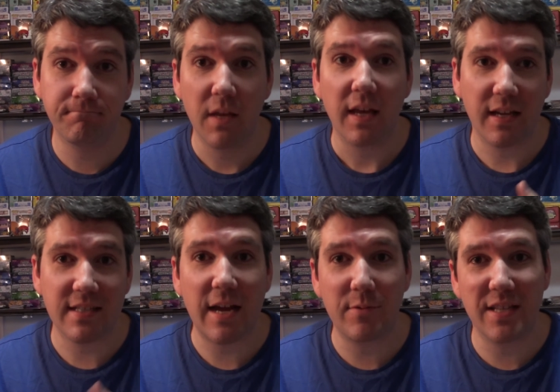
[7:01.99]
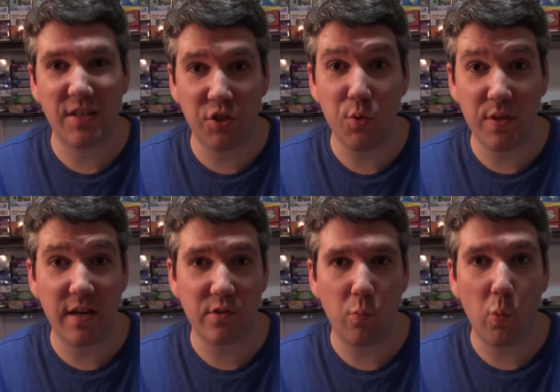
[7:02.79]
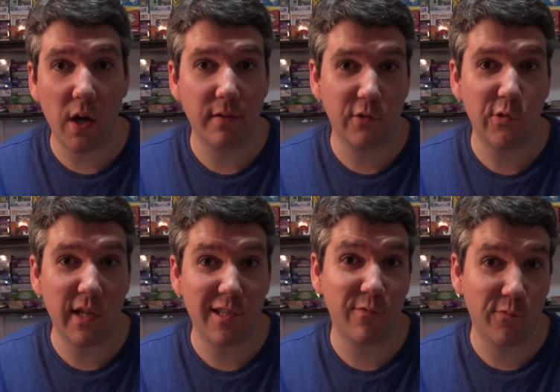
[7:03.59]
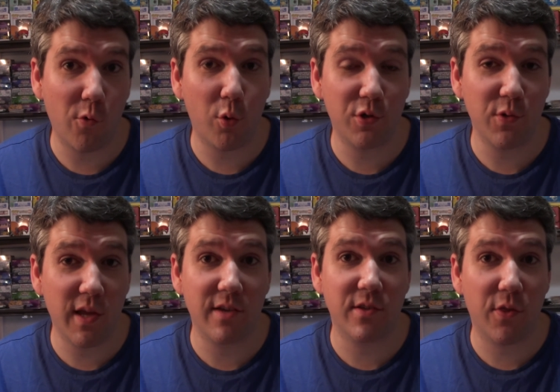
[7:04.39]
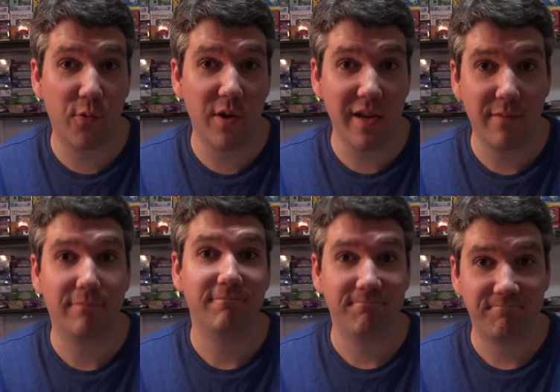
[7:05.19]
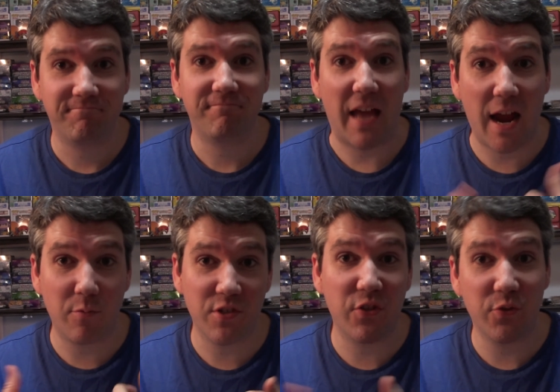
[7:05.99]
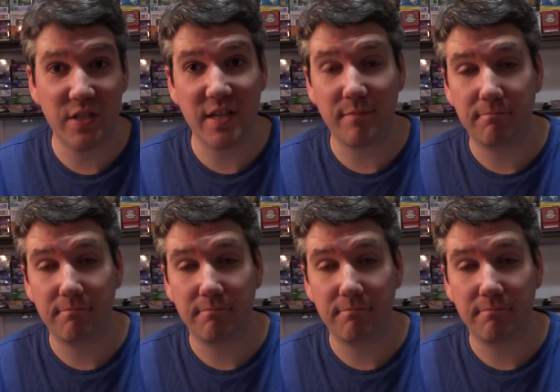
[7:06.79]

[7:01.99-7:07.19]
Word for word: mm -hmm. that was like 2000 what? 2004, 2003? I was 13.